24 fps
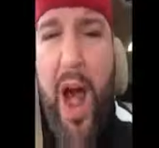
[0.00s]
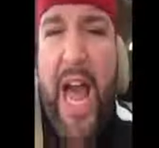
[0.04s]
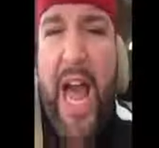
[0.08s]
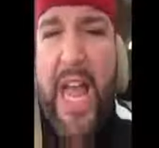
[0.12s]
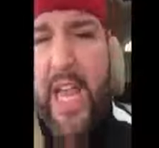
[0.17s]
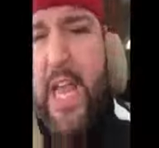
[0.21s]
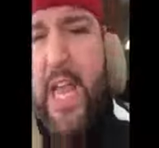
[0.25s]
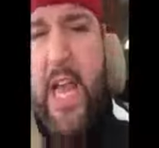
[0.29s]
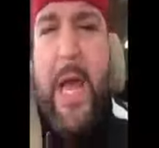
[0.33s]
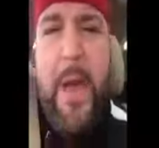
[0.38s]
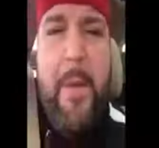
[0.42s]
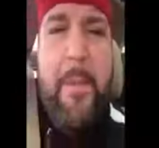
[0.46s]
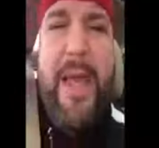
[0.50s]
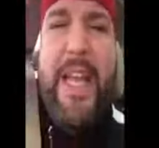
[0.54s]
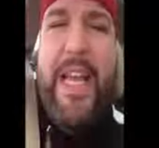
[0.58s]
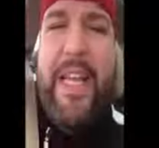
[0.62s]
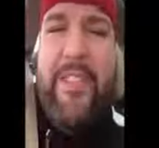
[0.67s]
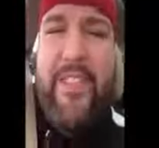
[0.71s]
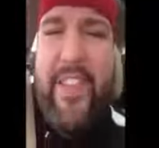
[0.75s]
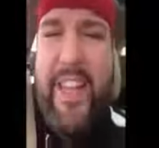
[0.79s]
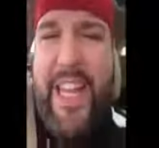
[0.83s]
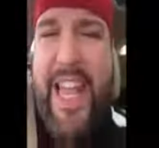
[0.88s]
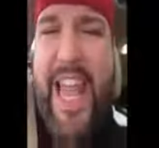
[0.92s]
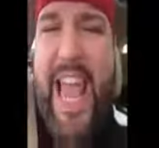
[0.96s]
Why?
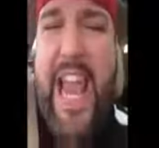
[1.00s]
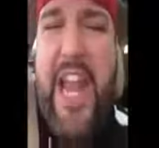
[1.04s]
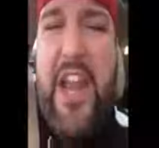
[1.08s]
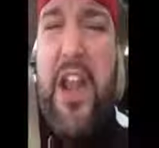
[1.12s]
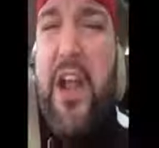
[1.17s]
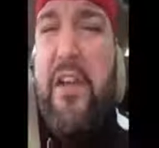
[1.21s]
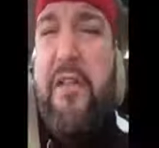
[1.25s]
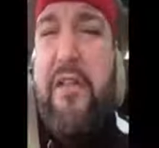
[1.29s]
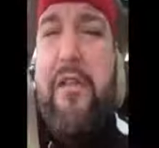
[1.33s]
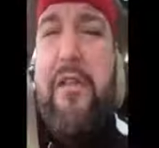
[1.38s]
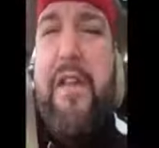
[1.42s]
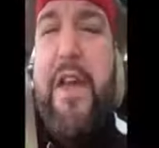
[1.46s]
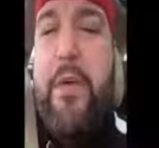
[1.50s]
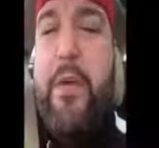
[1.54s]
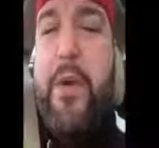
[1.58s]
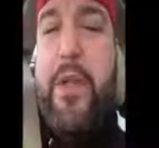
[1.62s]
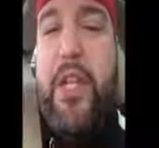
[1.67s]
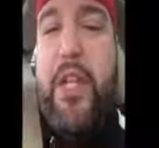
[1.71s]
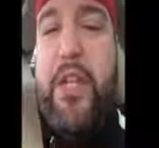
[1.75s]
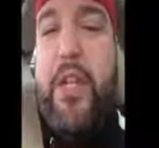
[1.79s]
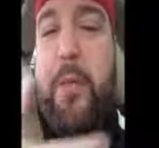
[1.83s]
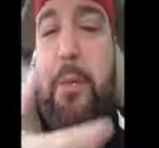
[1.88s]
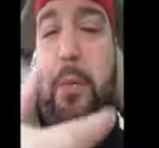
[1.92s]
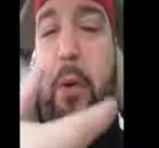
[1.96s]
Because it cannot fit
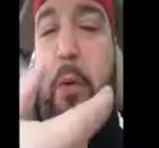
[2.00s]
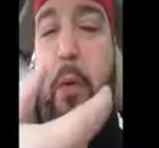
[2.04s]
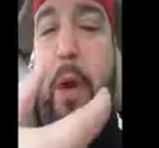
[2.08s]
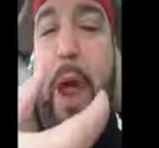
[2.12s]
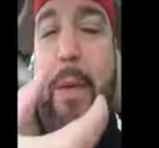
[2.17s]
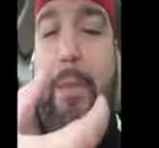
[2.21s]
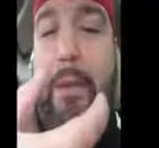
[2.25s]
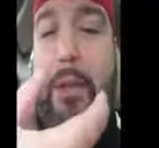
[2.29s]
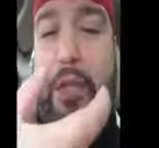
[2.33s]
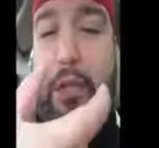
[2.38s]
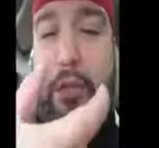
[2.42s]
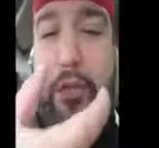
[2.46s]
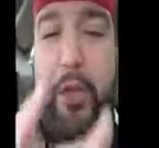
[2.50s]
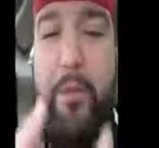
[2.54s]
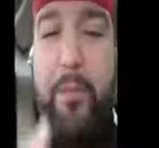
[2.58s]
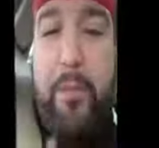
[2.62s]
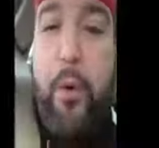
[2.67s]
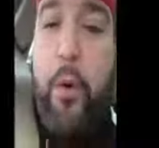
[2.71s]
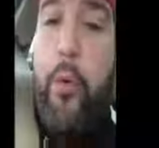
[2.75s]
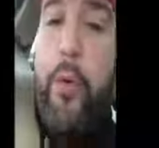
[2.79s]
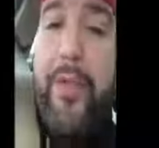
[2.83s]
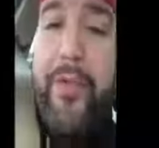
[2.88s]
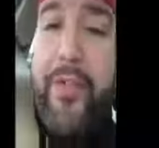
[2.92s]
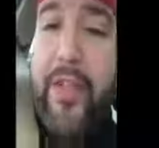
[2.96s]
within the parameters
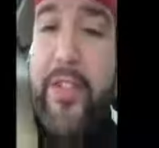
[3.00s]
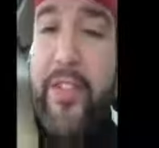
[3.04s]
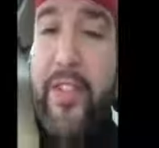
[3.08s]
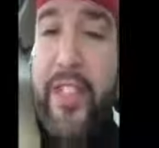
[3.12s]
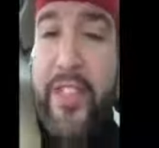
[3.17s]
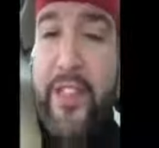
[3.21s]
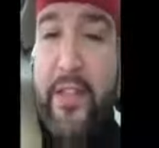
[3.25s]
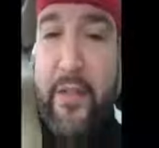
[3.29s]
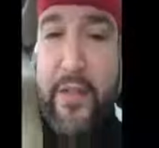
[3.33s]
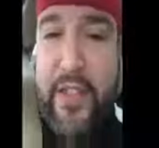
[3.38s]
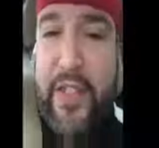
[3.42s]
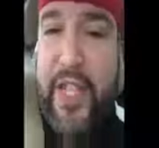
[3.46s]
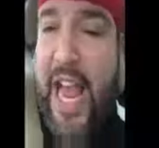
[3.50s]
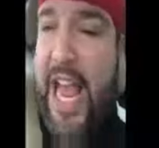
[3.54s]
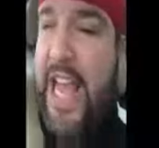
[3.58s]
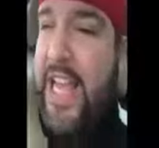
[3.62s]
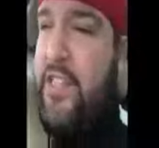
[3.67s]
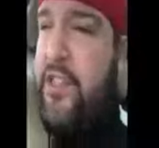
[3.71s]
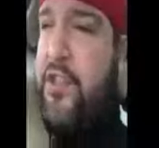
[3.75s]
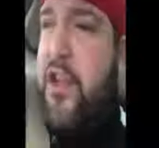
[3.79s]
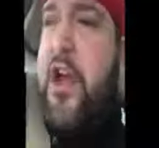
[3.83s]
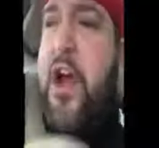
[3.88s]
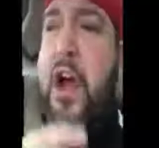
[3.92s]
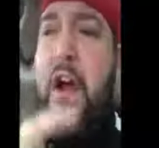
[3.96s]
and parentheses of
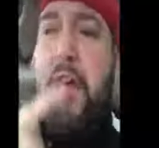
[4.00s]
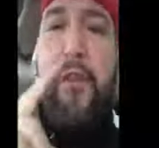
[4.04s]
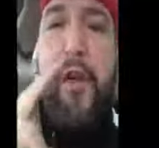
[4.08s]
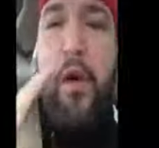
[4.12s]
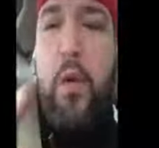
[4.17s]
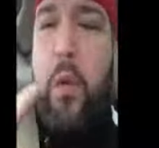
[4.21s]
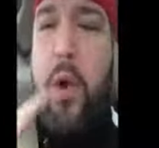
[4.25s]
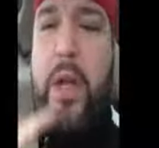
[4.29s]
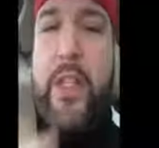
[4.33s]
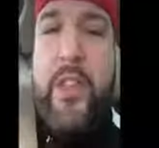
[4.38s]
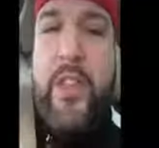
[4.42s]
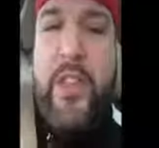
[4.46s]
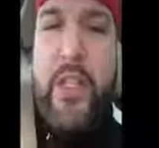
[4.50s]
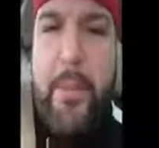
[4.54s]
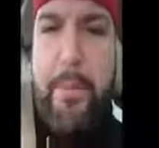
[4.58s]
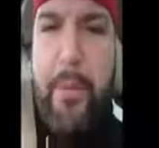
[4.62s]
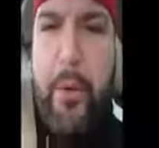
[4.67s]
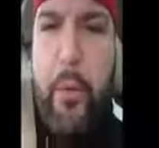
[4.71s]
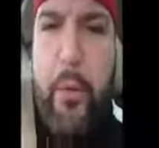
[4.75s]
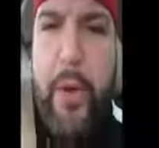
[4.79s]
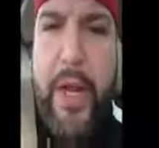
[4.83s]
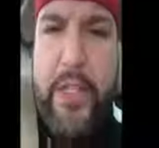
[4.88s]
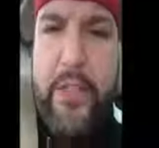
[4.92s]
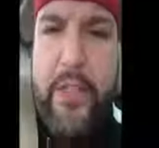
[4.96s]
science for one
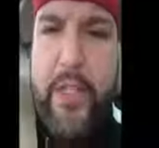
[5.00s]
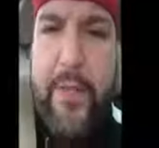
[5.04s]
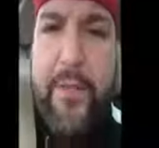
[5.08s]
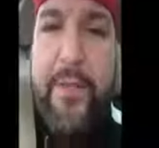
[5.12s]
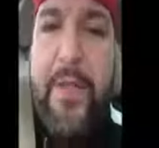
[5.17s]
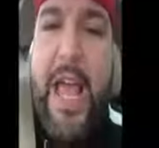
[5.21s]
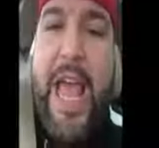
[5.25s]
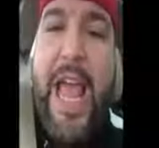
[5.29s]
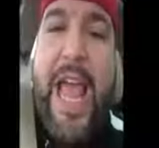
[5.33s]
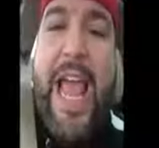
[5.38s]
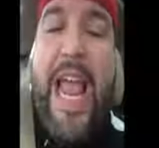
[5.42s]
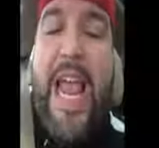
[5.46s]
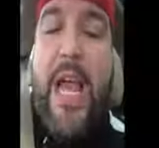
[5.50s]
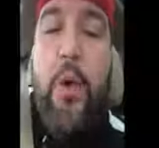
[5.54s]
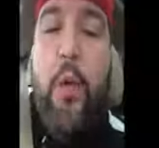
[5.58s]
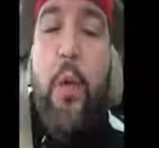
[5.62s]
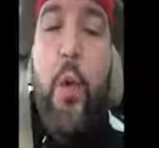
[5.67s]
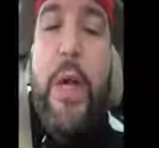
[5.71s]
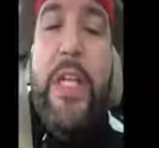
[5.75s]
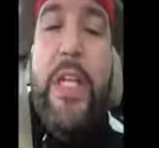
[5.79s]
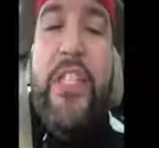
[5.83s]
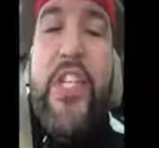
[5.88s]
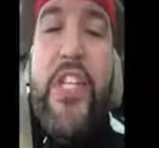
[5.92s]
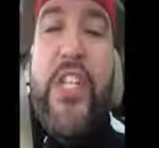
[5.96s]
simple reason. It
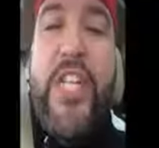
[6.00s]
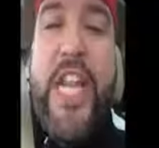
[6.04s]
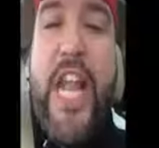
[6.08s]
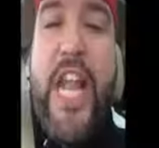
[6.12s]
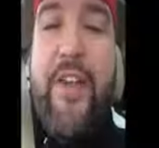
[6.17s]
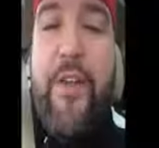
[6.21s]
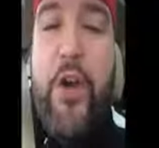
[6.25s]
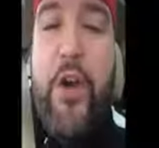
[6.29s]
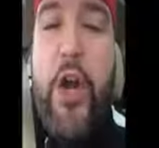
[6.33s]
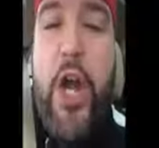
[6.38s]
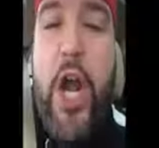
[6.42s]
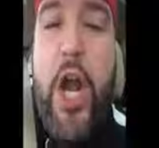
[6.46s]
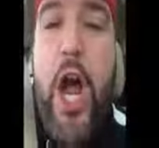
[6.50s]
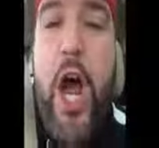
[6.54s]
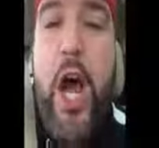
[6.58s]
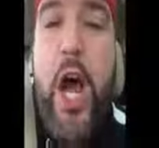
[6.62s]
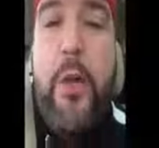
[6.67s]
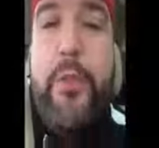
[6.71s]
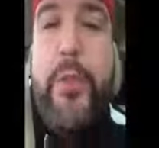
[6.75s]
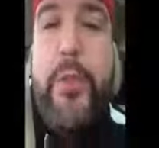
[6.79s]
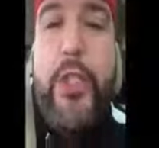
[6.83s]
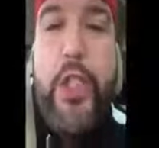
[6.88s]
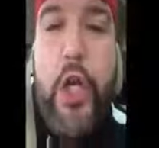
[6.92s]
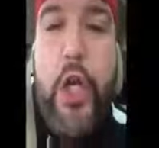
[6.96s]
was never
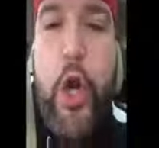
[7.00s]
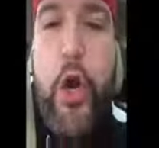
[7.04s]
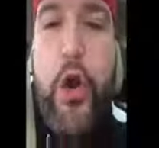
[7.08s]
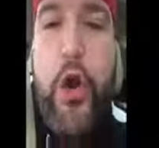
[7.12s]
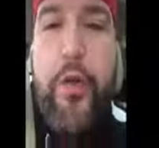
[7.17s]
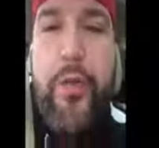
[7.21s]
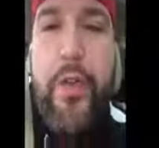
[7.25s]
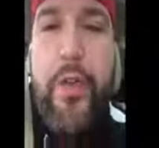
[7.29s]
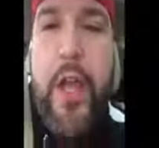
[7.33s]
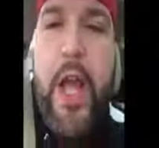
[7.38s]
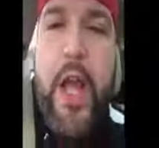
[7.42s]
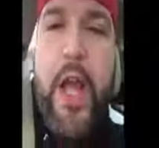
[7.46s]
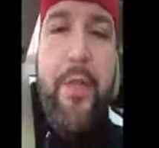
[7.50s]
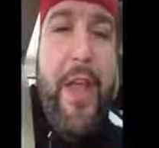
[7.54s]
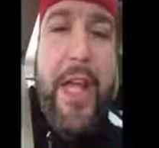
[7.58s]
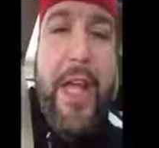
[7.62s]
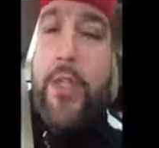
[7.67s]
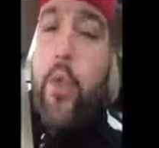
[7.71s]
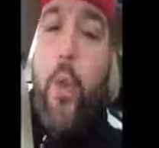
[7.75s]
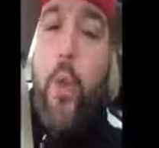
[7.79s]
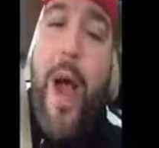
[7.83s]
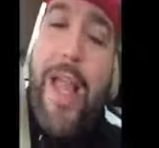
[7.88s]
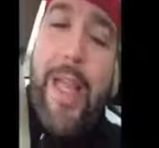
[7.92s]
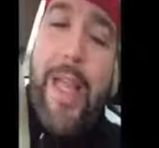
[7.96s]
observed.
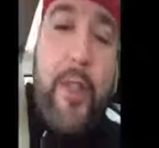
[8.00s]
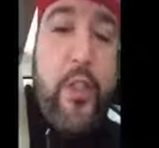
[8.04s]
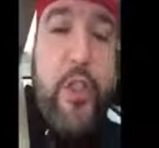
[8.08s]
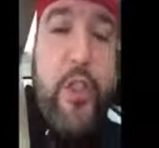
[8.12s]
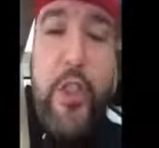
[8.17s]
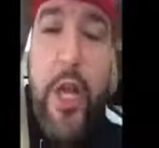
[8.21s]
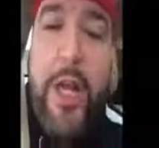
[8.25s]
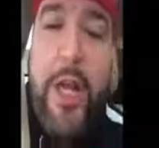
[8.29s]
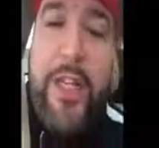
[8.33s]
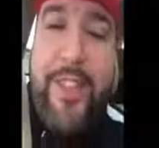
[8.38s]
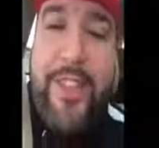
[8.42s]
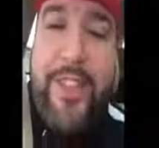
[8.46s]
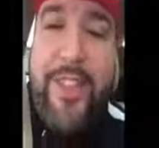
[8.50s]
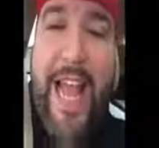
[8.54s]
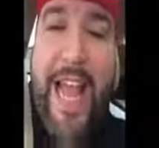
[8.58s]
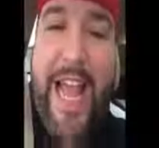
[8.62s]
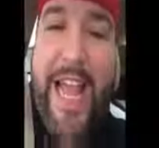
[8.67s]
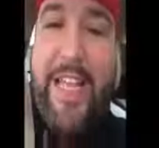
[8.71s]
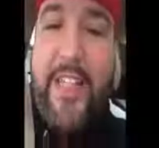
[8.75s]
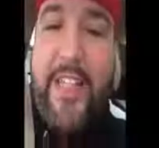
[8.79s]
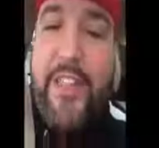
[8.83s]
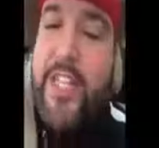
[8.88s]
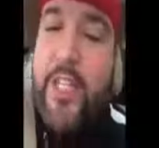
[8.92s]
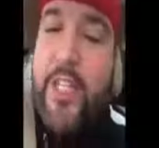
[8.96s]
That's why it's not
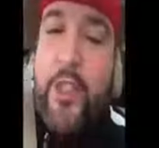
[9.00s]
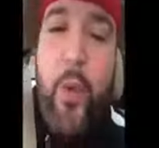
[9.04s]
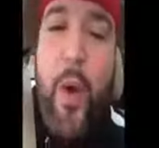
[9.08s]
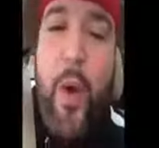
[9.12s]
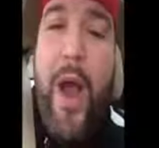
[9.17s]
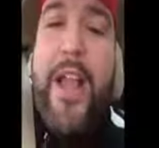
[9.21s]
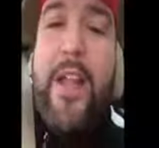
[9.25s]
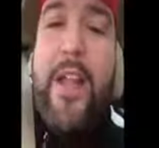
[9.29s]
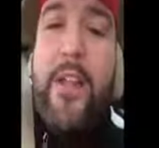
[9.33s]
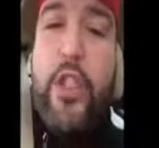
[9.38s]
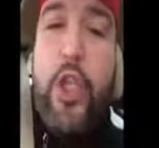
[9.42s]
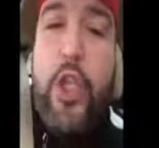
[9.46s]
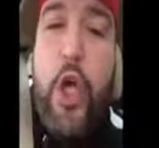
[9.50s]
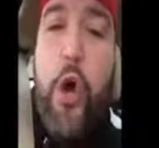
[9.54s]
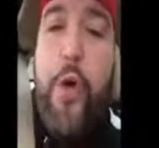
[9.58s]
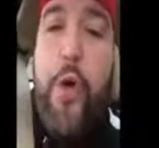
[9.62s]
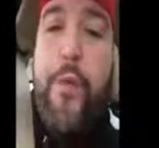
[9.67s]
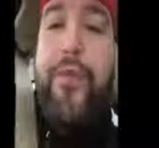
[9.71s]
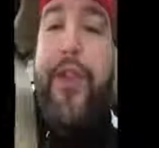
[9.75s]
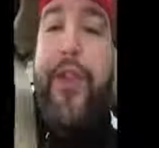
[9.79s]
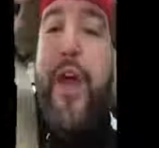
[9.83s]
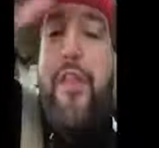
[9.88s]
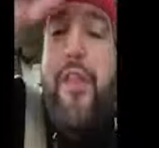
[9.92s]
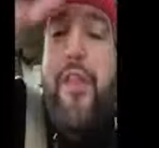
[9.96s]
science. That's why it's
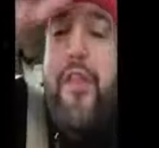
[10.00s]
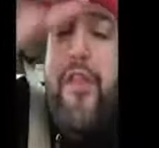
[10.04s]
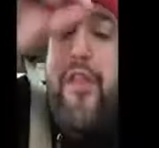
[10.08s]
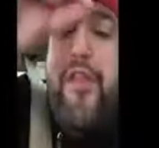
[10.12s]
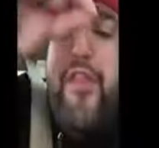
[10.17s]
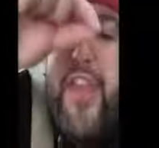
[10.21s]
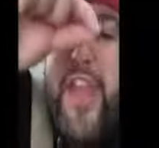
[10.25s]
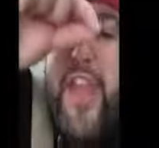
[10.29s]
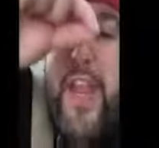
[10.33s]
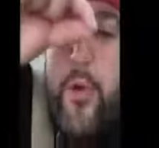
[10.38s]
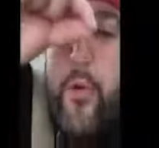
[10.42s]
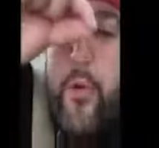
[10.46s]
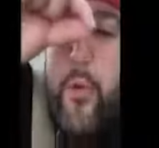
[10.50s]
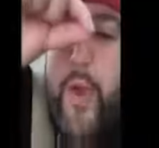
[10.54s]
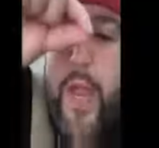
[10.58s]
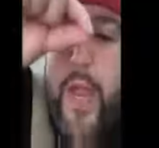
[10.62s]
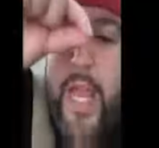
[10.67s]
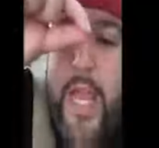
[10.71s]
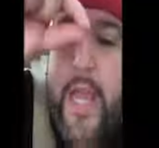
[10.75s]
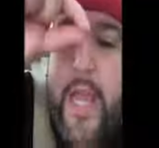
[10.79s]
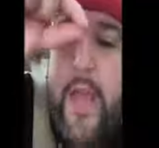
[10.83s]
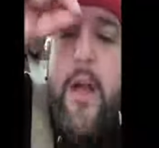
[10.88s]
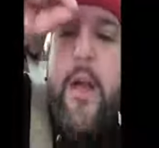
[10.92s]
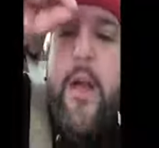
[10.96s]
called the
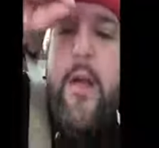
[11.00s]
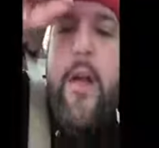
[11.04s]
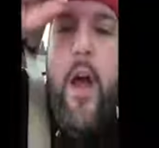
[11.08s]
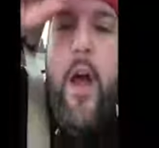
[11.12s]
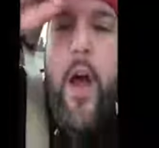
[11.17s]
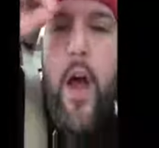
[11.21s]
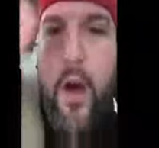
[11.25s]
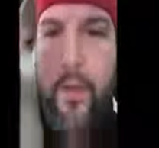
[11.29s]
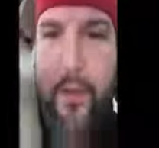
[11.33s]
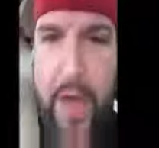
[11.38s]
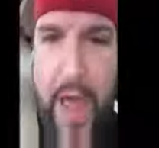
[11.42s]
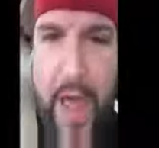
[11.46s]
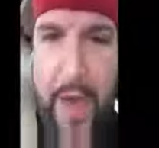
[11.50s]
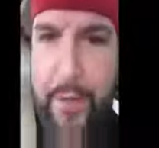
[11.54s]
theory of